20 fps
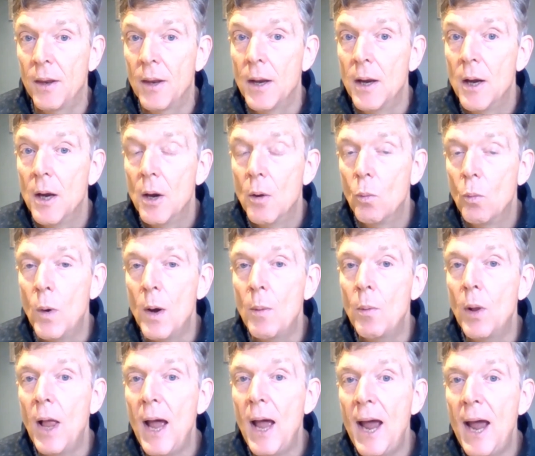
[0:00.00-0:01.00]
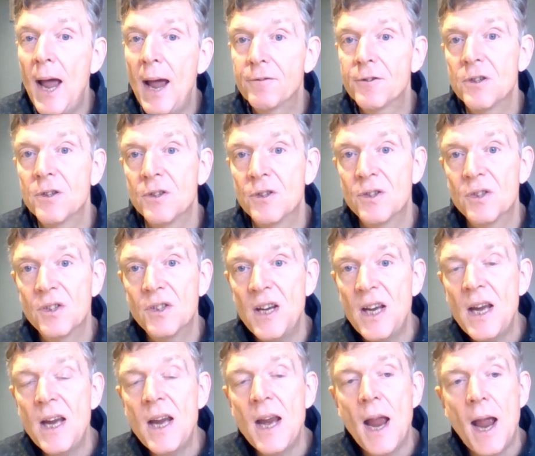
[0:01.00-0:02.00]
And we will have to
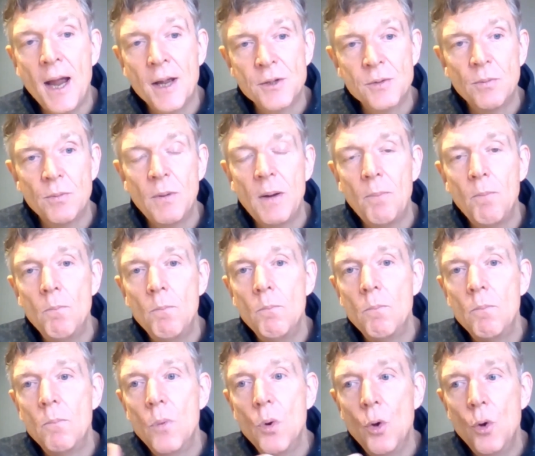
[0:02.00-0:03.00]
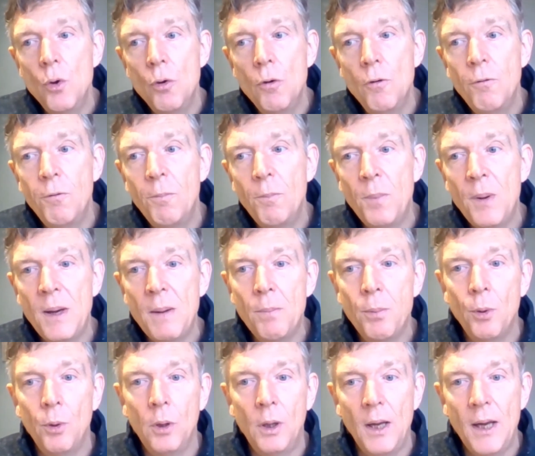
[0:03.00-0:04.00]
see, as we move
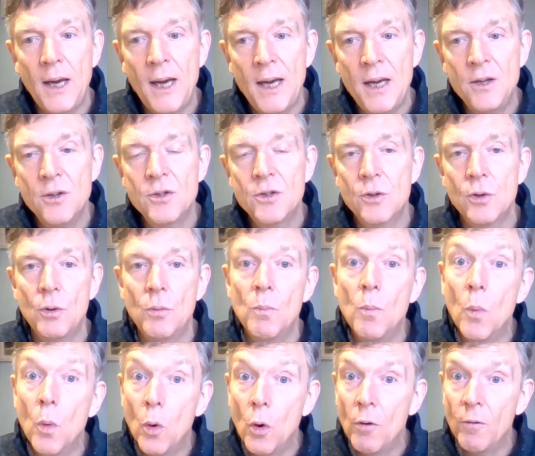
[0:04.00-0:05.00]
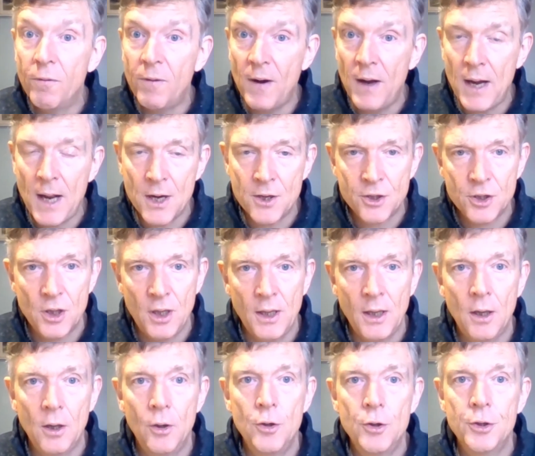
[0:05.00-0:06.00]
people into more
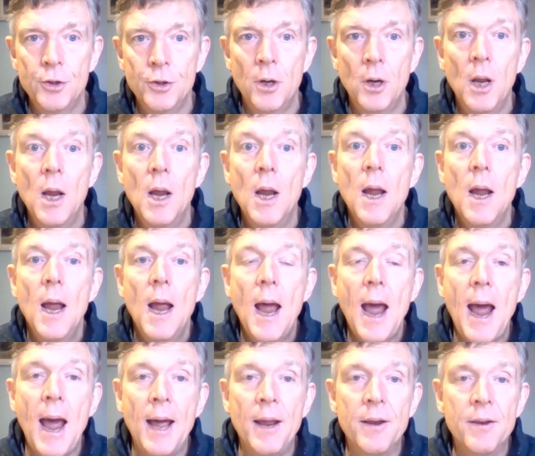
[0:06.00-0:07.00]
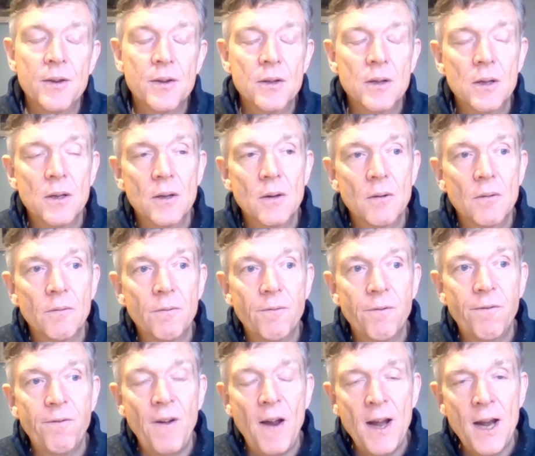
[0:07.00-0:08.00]
financial inclusion, and
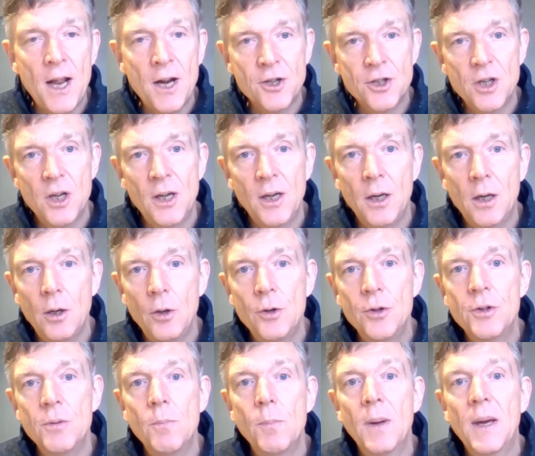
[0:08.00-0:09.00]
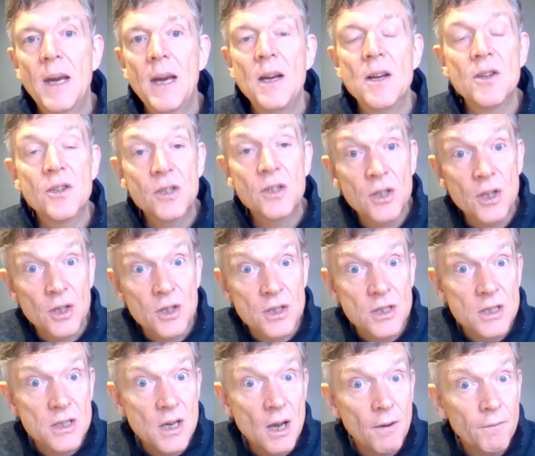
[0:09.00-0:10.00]
financial inclusion begins to
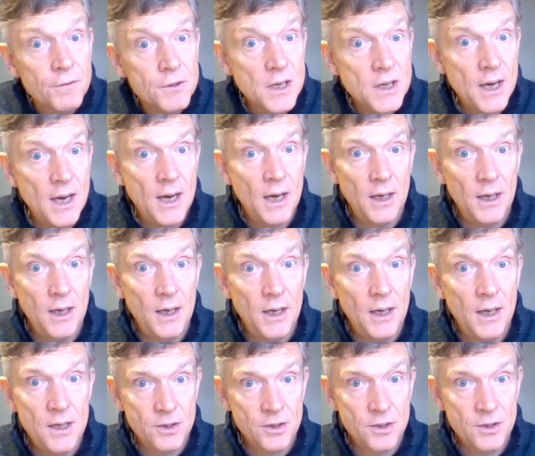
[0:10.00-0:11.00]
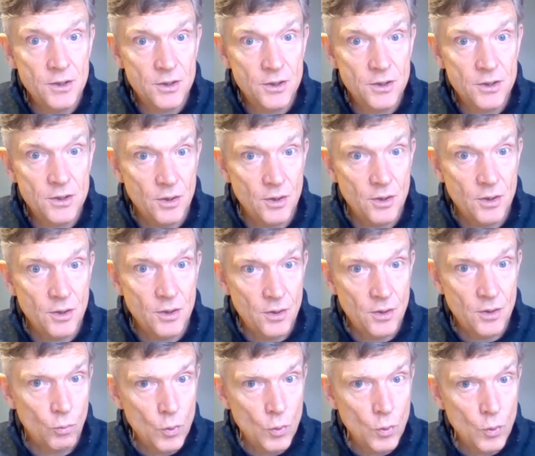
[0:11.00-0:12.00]
dovetail to real
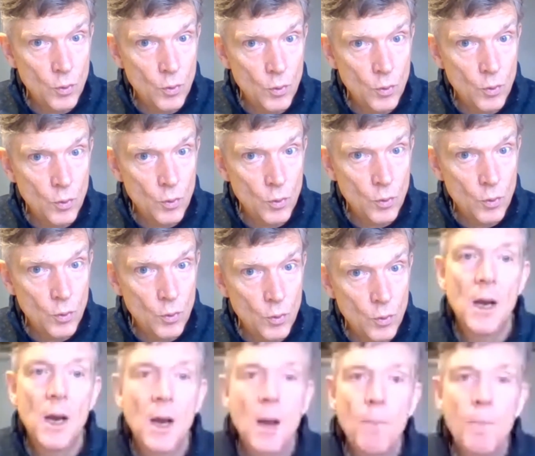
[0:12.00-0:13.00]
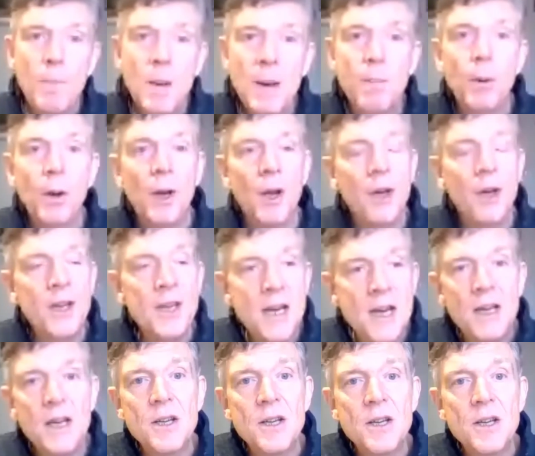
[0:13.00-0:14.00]
economies, so that people
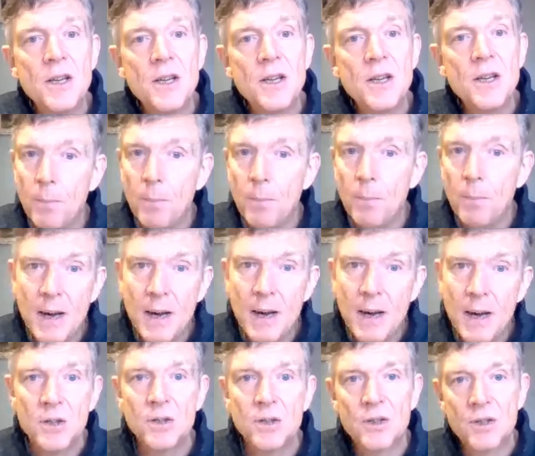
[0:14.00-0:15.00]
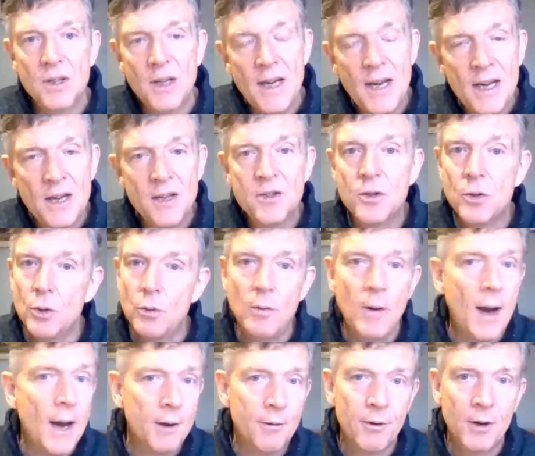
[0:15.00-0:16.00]
are needing to make payments
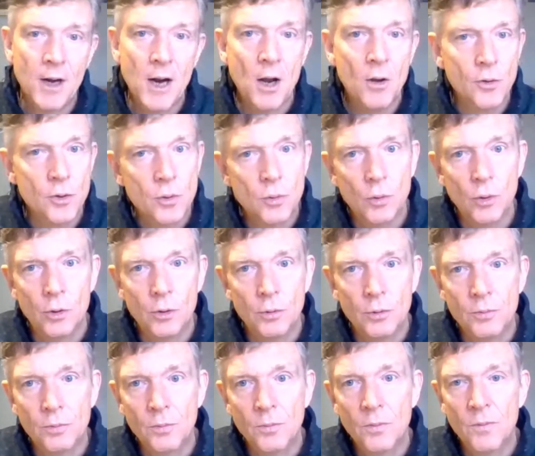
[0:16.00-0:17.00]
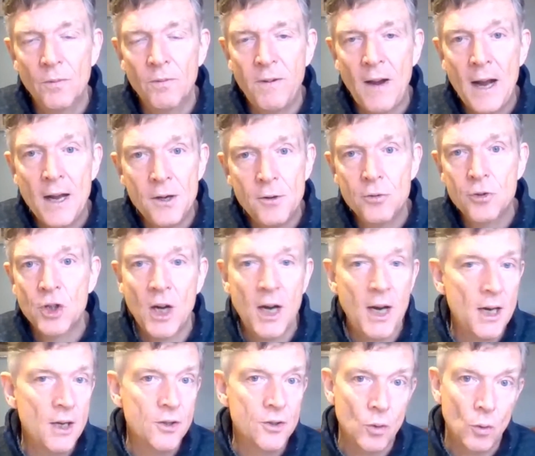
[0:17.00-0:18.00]
into agricultural value
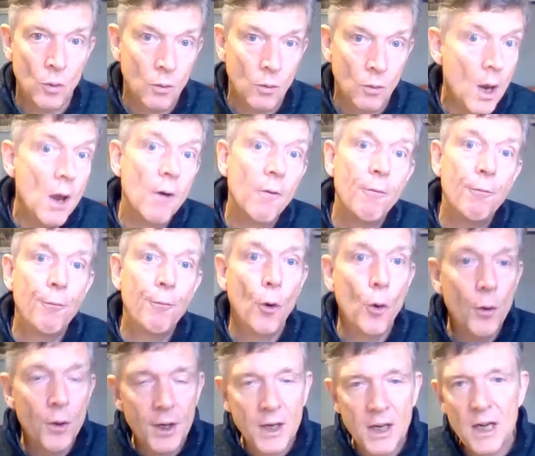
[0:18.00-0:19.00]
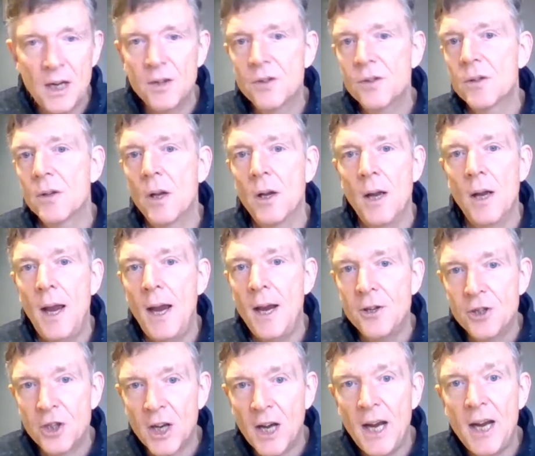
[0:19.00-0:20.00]
chains or for the kids'
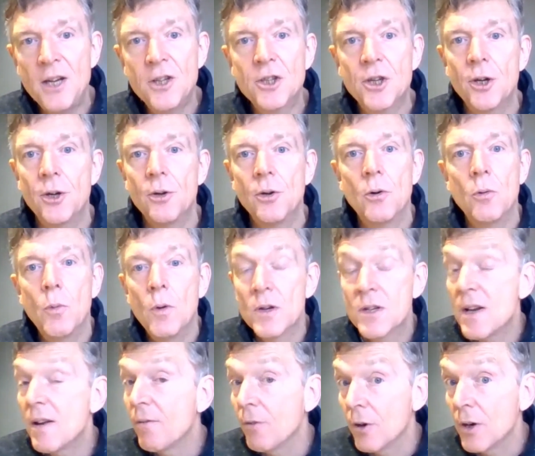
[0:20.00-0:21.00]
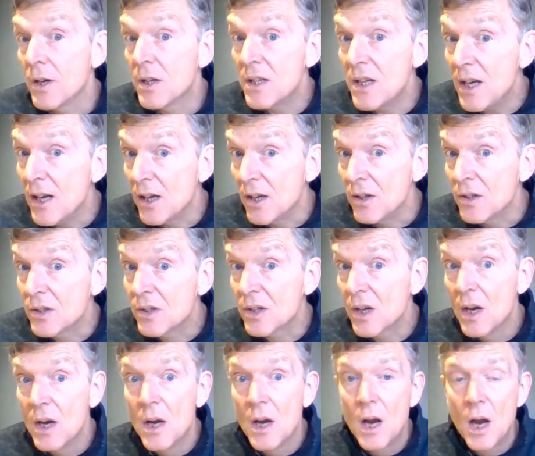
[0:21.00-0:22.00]
education or whatever it
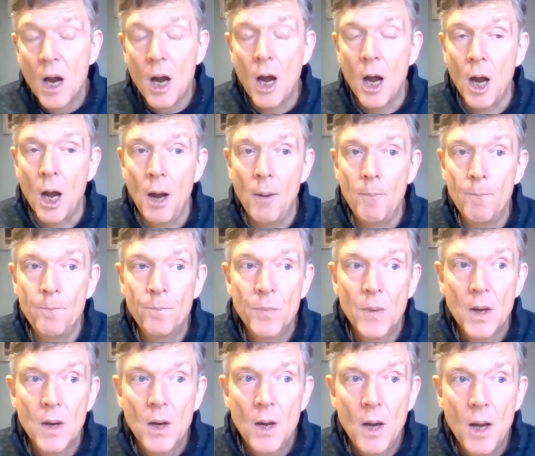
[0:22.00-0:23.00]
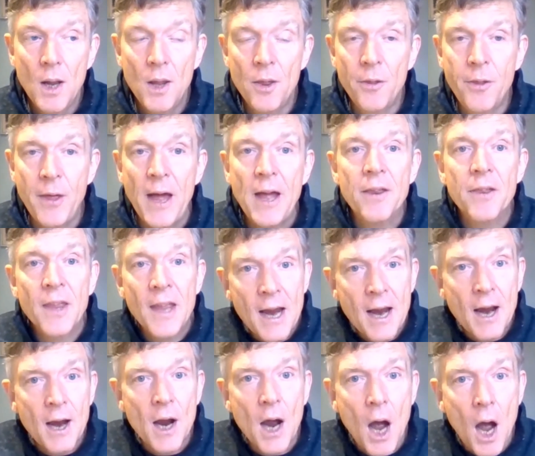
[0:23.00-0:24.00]
is, that
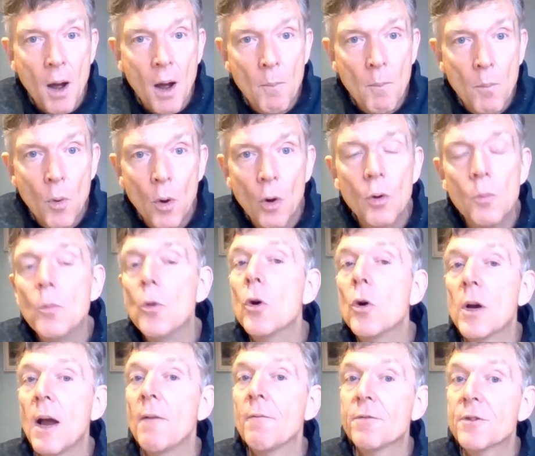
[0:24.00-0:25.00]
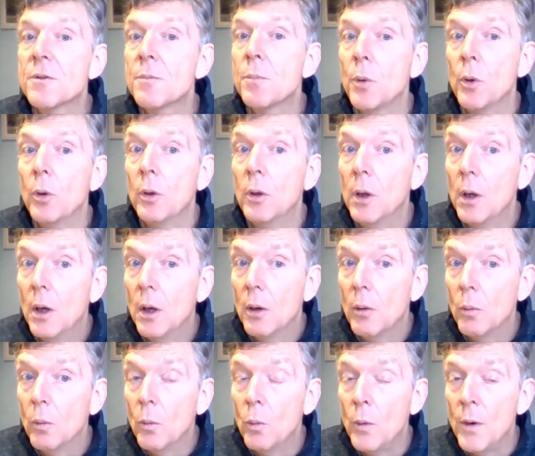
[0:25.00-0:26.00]
they are more and more comfortable
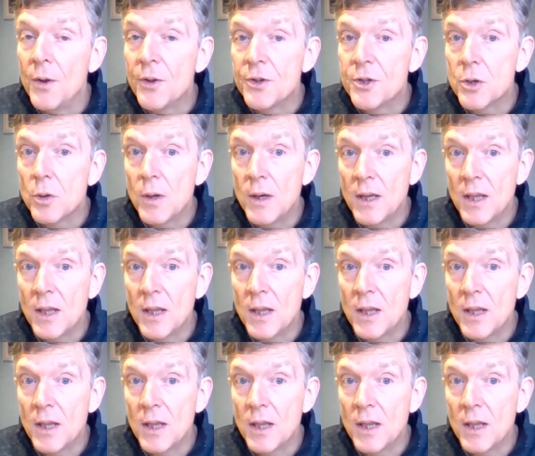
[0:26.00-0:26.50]
with